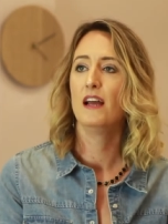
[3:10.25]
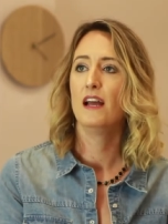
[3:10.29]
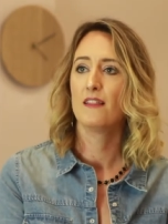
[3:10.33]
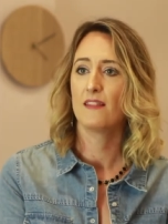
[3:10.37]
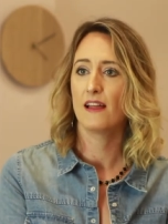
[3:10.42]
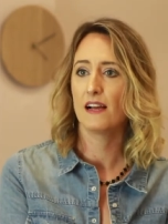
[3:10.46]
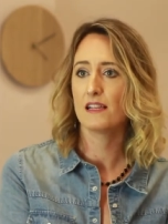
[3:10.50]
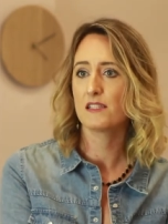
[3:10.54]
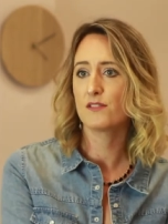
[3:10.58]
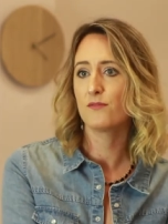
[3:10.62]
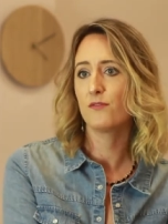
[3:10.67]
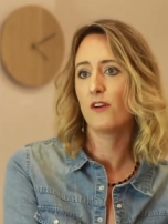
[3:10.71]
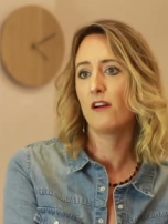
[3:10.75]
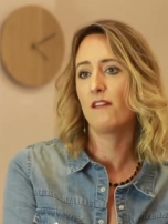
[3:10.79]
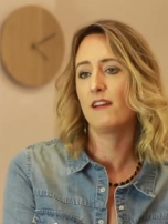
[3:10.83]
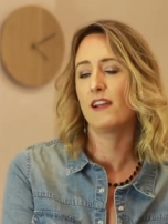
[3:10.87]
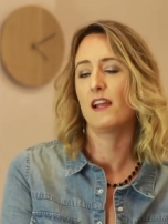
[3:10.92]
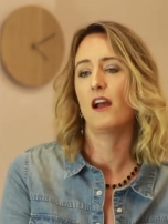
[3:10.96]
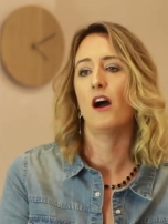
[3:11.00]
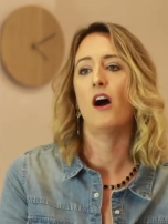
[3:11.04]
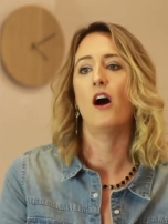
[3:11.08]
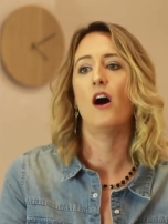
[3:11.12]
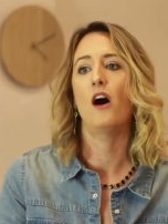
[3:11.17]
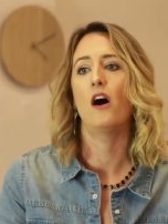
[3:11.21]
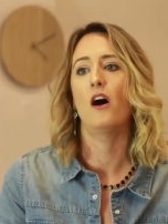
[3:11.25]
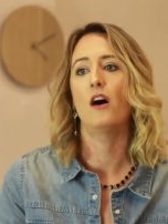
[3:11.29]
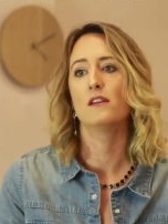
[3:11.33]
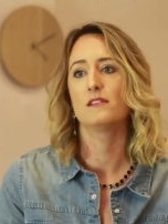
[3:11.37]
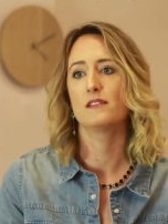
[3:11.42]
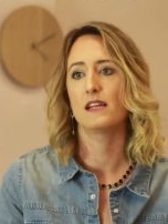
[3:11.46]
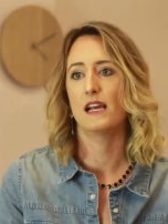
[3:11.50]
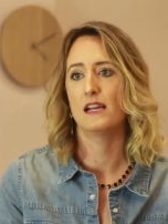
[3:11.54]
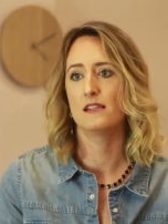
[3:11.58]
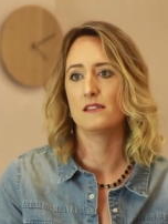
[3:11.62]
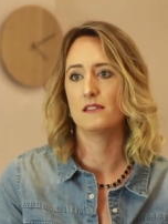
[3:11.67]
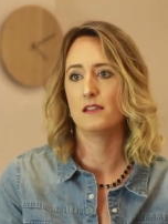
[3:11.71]
That's very hard
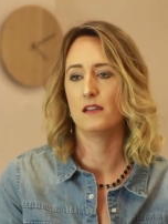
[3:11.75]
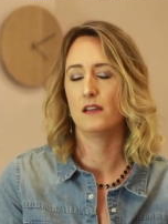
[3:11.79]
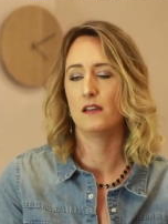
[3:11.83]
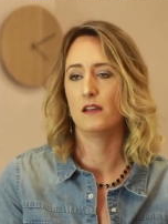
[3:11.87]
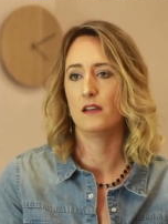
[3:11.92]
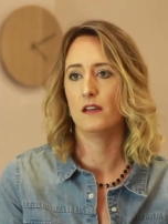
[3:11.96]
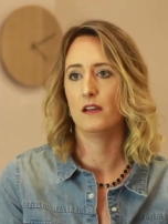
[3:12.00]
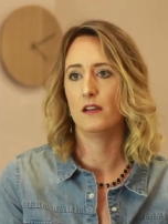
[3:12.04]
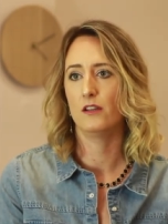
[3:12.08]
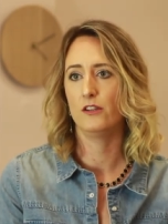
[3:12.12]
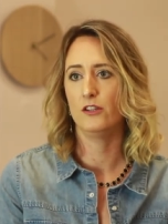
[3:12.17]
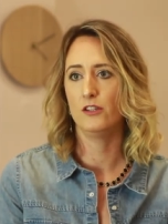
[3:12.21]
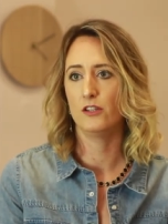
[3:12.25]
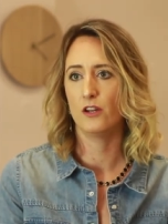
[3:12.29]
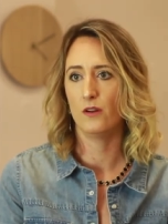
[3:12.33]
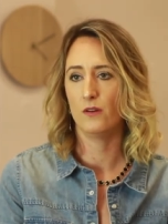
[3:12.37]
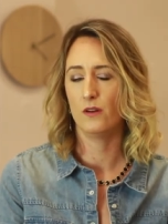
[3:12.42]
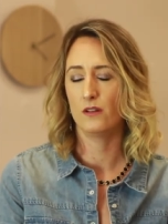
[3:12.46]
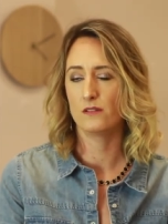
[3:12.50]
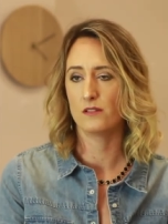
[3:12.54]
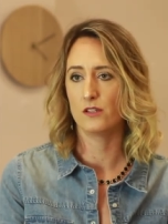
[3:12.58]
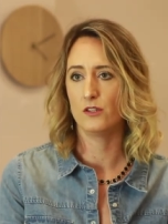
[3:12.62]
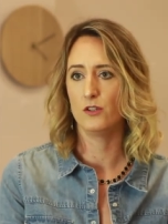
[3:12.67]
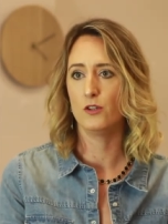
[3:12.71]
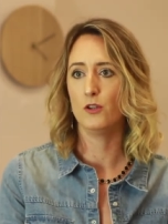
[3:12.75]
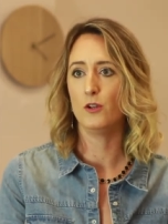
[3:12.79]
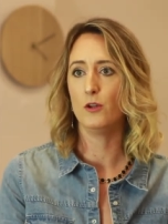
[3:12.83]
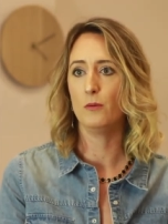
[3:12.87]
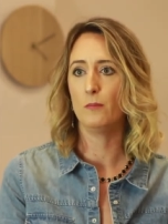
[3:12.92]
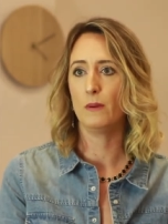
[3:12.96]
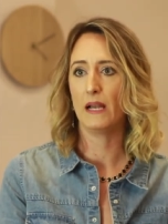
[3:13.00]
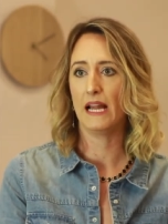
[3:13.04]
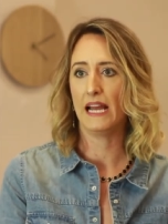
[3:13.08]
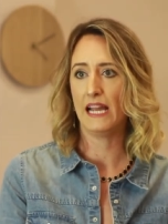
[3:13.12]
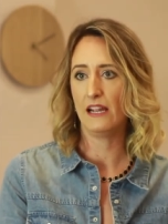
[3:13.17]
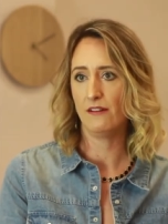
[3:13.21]
as a new
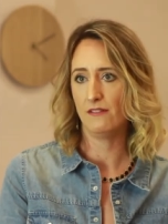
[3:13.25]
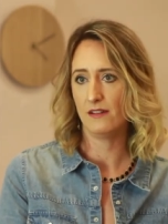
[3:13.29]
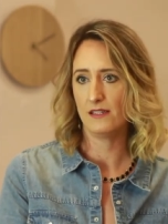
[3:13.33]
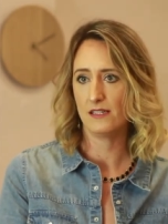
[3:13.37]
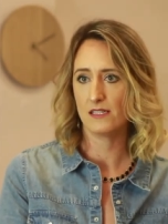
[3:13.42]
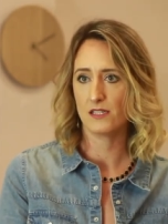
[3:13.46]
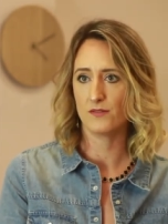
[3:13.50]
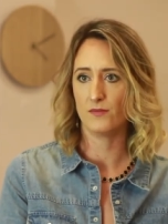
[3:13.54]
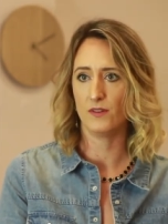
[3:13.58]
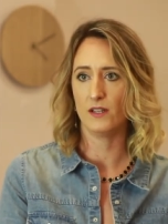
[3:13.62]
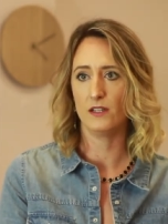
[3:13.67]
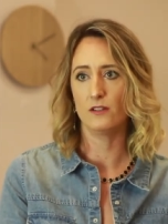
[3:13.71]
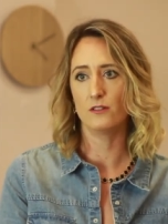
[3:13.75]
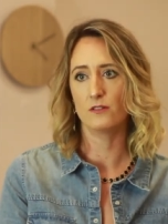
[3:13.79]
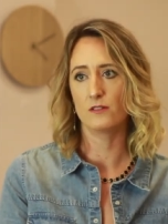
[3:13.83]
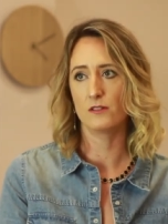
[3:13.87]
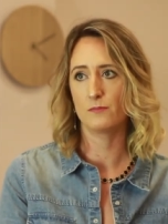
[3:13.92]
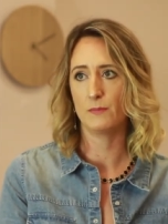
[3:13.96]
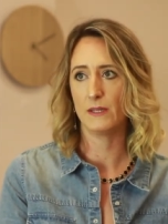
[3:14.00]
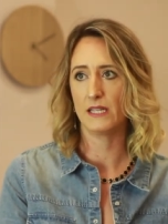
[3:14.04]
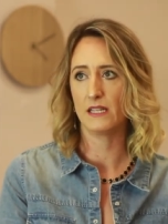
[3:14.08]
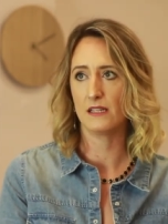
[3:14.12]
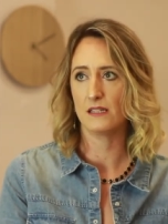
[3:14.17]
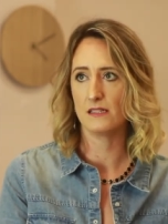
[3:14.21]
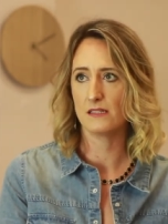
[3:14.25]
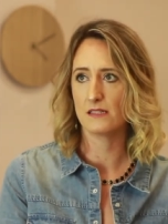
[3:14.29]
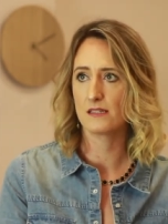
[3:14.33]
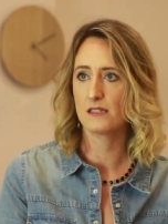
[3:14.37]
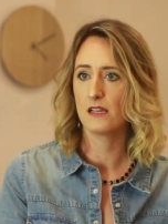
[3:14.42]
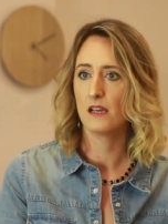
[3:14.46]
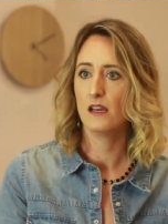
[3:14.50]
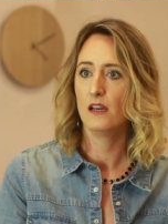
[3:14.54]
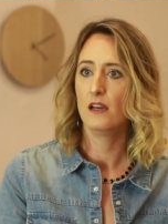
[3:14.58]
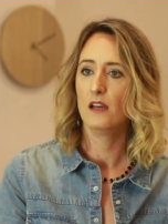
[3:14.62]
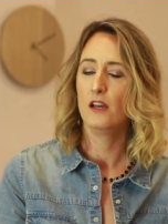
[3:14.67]
player in this field, because